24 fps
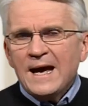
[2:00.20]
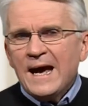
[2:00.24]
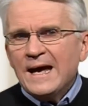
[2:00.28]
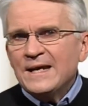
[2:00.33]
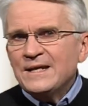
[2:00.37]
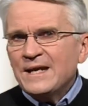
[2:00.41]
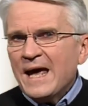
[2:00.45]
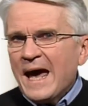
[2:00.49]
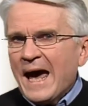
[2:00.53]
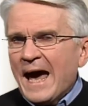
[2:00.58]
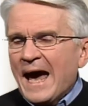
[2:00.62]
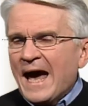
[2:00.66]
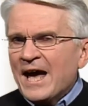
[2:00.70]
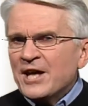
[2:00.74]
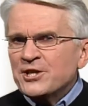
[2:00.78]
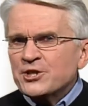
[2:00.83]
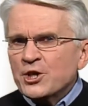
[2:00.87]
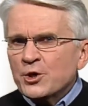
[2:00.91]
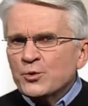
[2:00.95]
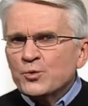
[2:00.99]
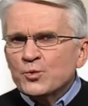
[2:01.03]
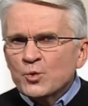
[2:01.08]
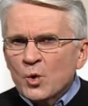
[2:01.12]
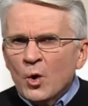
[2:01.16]
And as
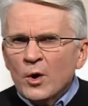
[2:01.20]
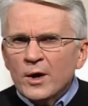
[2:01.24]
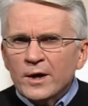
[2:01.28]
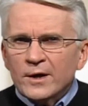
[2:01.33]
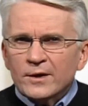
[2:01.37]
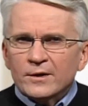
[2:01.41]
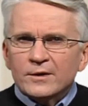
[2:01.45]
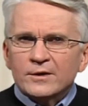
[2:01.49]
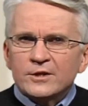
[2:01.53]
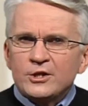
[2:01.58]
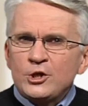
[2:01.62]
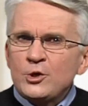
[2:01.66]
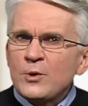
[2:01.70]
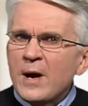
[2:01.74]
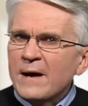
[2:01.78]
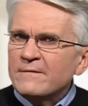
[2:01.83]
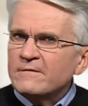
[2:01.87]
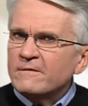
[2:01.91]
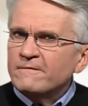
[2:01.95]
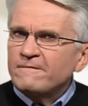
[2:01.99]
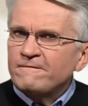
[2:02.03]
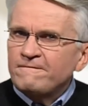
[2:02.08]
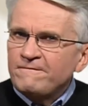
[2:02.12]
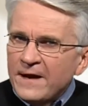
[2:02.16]
a royal, you have
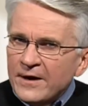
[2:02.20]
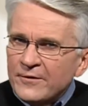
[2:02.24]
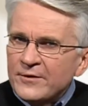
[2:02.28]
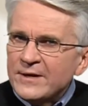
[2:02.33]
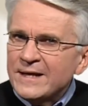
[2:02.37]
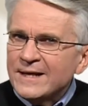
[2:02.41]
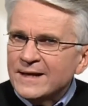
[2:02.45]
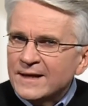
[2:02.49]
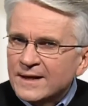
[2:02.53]
a very